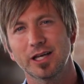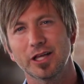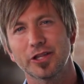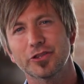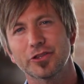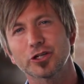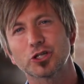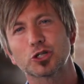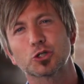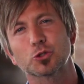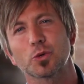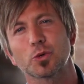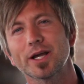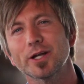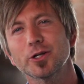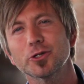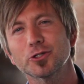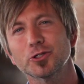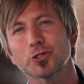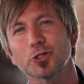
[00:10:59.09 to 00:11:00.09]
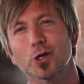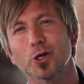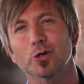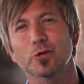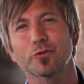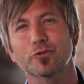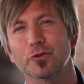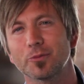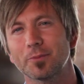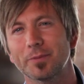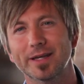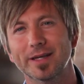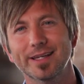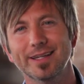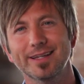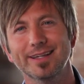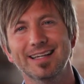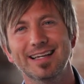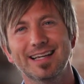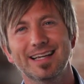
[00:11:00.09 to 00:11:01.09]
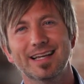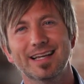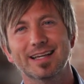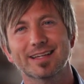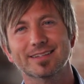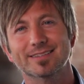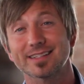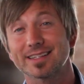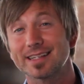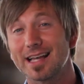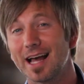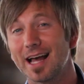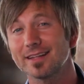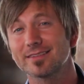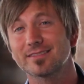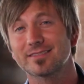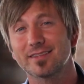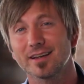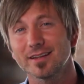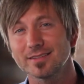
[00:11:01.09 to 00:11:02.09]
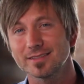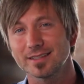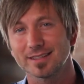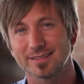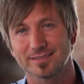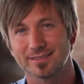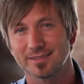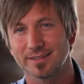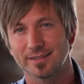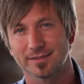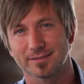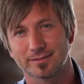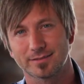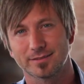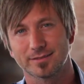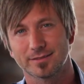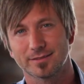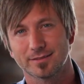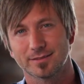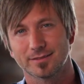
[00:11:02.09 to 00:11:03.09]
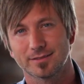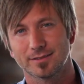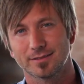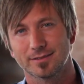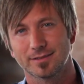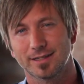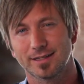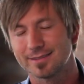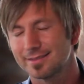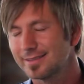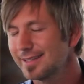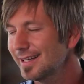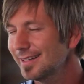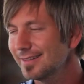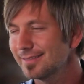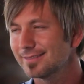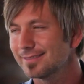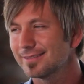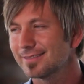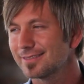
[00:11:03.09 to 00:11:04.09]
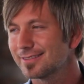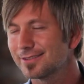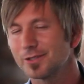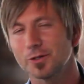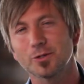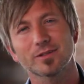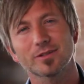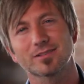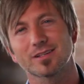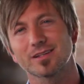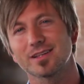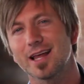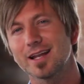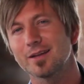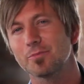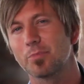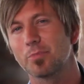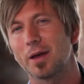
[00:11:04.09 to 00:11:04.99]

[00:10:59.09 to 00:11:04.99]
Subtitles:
The greater struggle for me is that God does exist, and yet so does a lot of